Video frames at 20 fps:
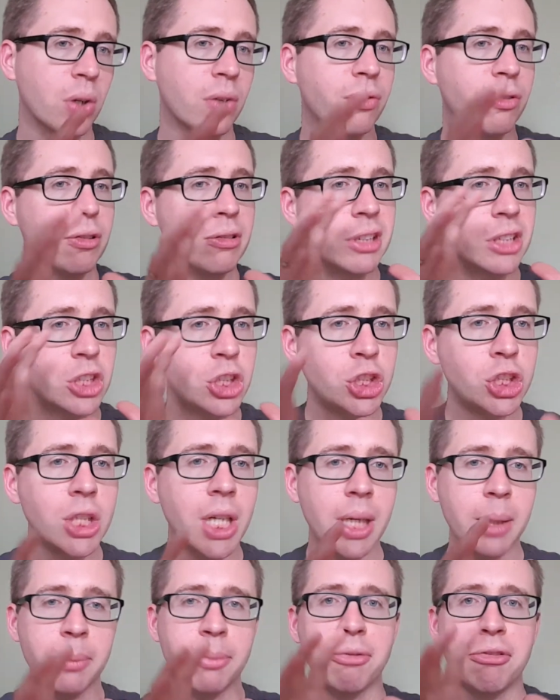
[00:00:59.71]
for its
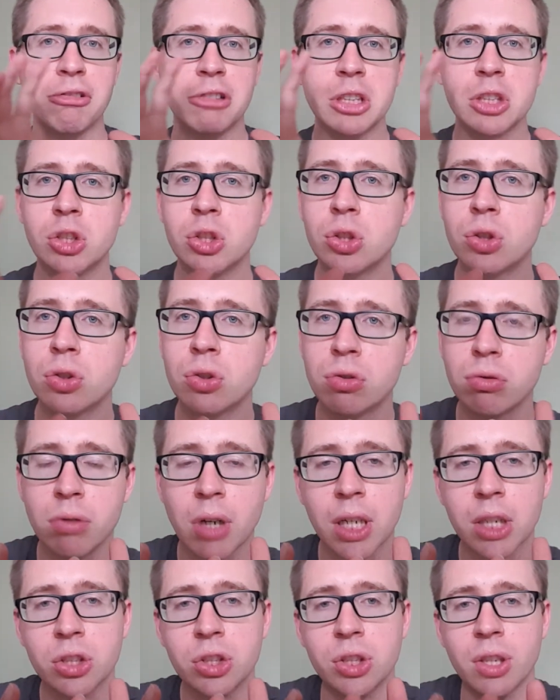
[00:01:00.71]
shape, for its
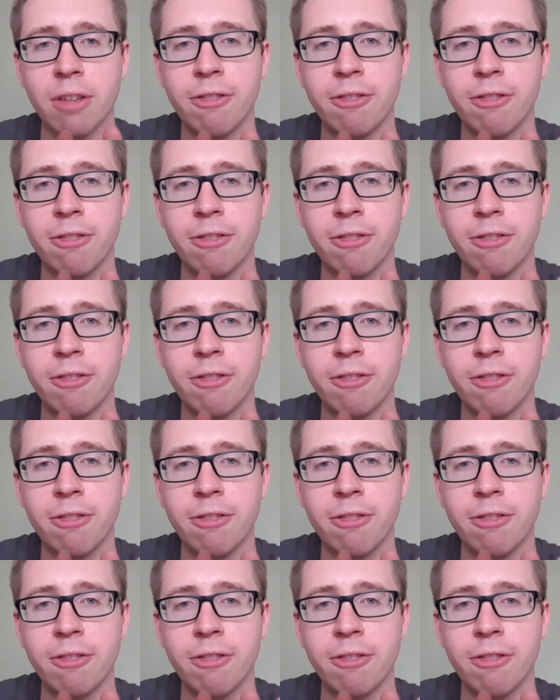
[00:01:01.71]
structure,